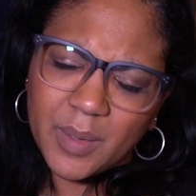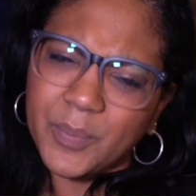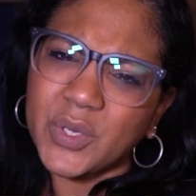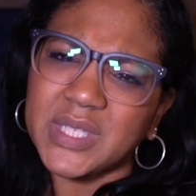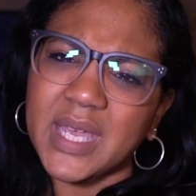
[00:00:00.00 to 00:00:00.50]

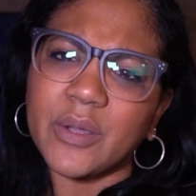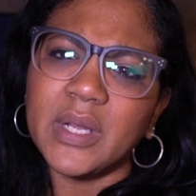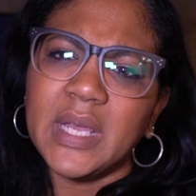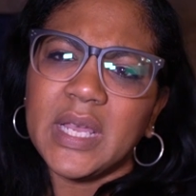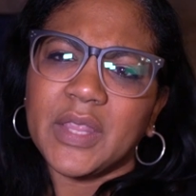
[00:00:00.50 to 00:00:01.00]
Put down
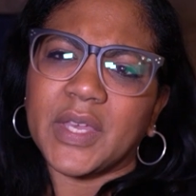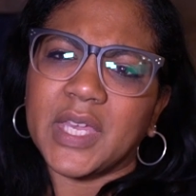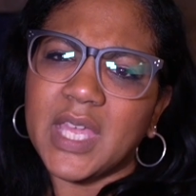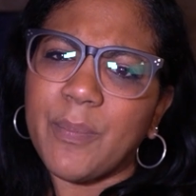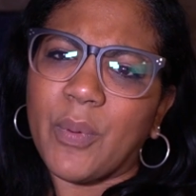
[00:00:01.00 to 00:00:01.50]
the
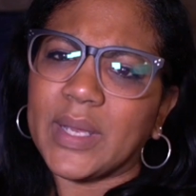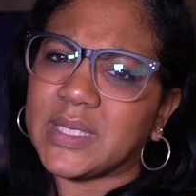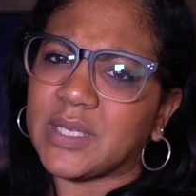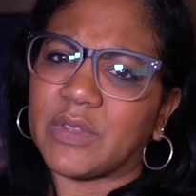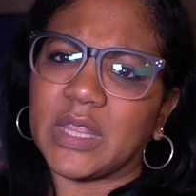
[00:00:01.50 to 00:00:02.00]
key
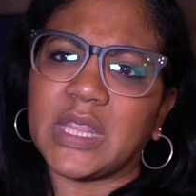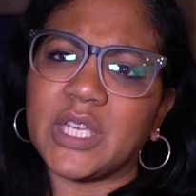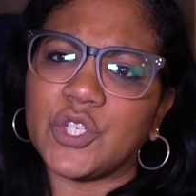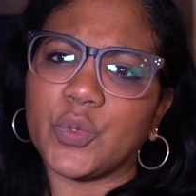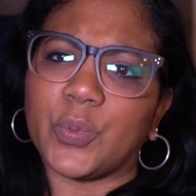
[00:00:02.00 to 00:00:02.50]
points of the
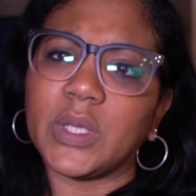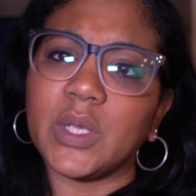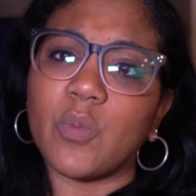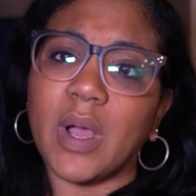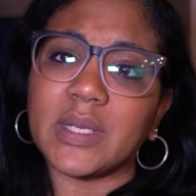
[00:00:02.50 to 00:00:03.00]
things you really
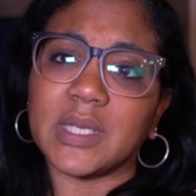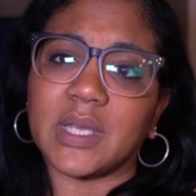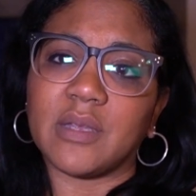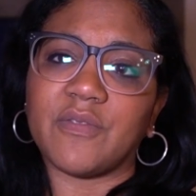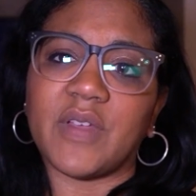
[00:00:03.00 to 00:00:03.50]
want to
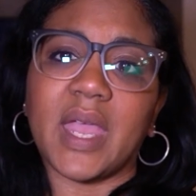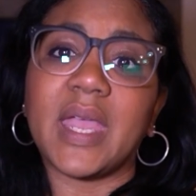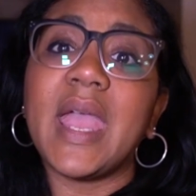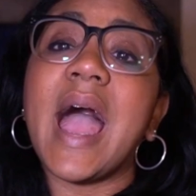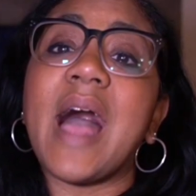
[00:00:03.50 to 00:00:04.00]

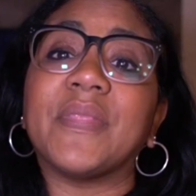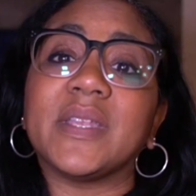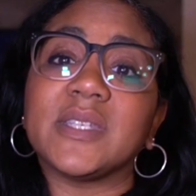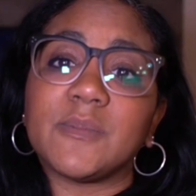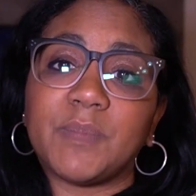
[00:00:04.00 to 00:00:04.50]
convey, and
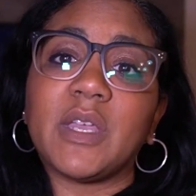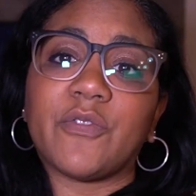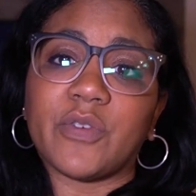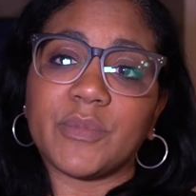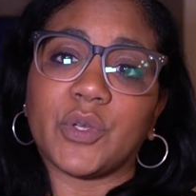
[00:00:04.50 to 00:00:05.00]
then speak
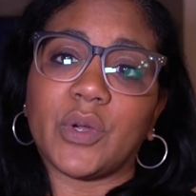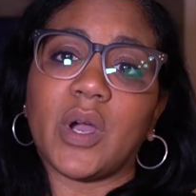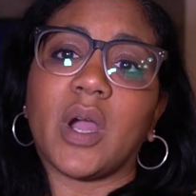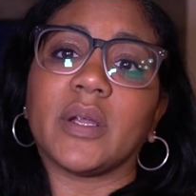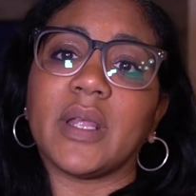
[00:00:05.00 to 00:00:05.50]
from your
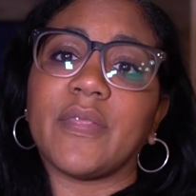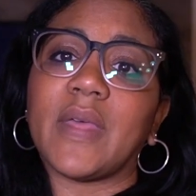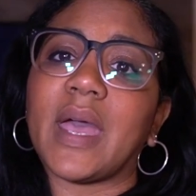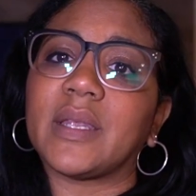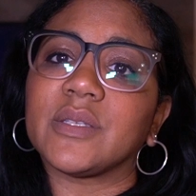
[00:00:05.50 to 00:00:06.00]
heart, and
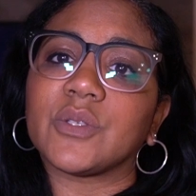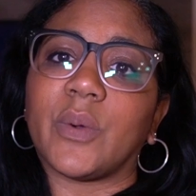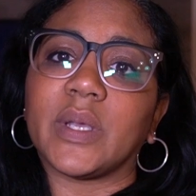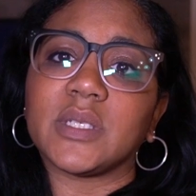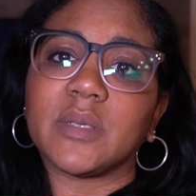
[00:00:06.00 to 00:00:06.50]
that is
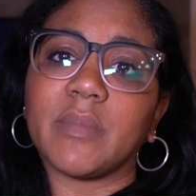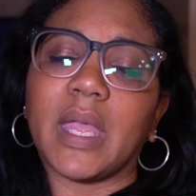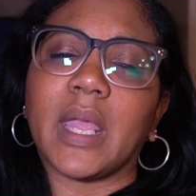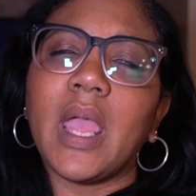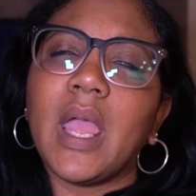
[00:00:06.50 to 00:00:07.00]
going to
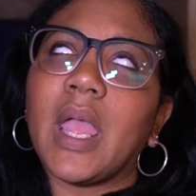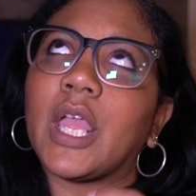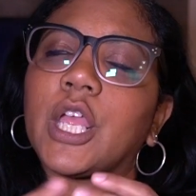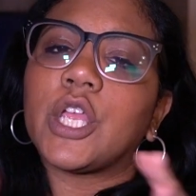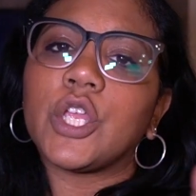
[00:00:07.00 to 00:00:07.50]
make a
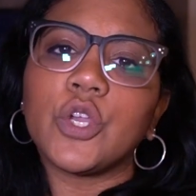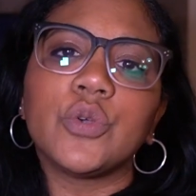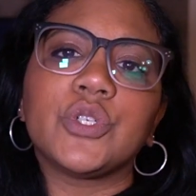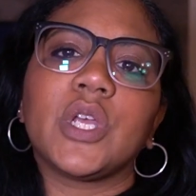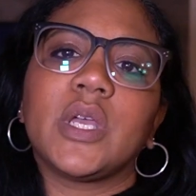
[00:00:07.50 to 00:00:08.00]

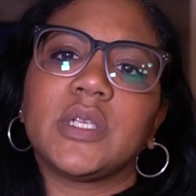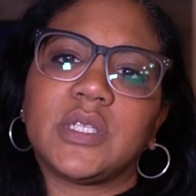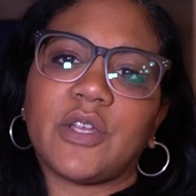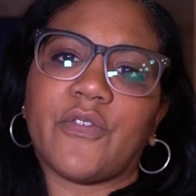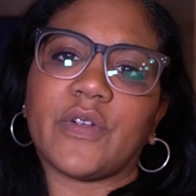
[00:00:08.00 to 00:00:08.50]
huge
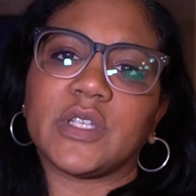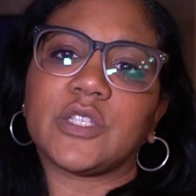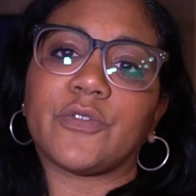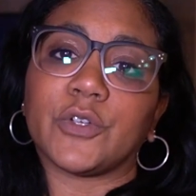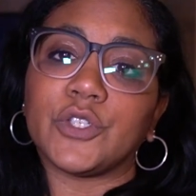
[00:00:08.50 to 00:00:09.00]

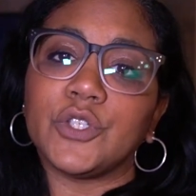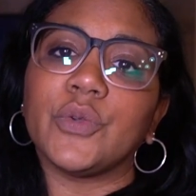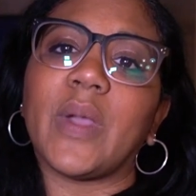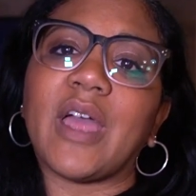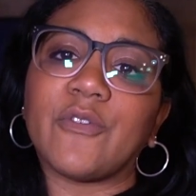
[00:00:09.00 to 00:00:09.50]
difference for
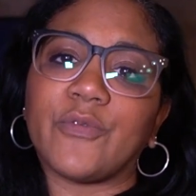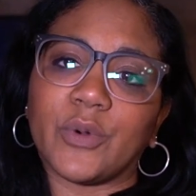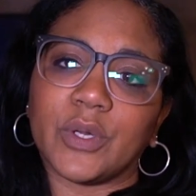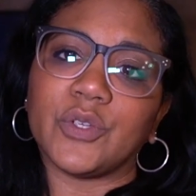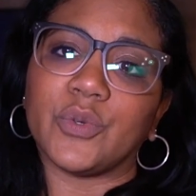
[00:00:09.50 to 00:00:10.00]
you and
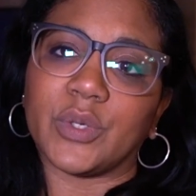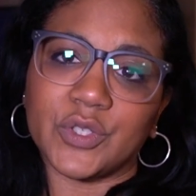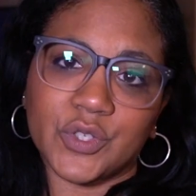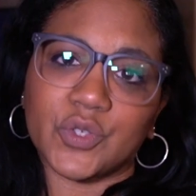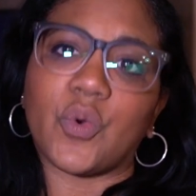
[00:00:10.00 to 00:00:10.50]
for your
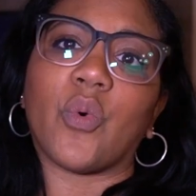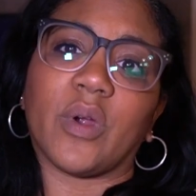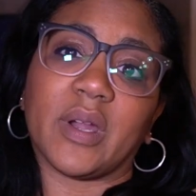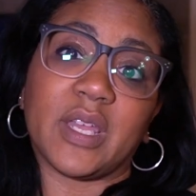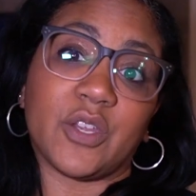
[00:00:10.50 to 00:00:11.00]

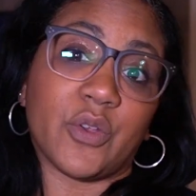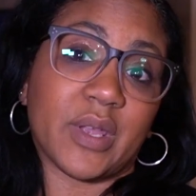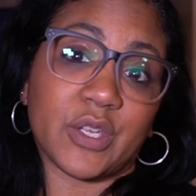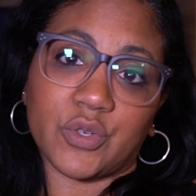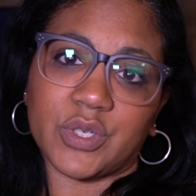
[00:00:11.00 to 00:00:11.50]
score in your
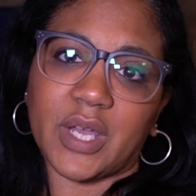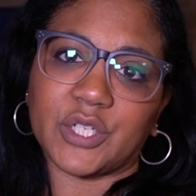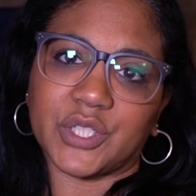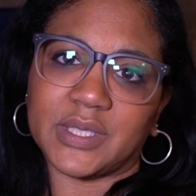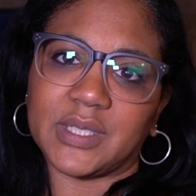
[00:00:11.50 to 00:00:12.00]

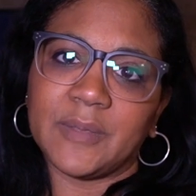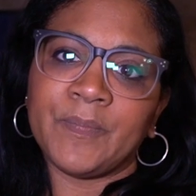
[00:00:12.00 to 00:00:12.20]
introduction.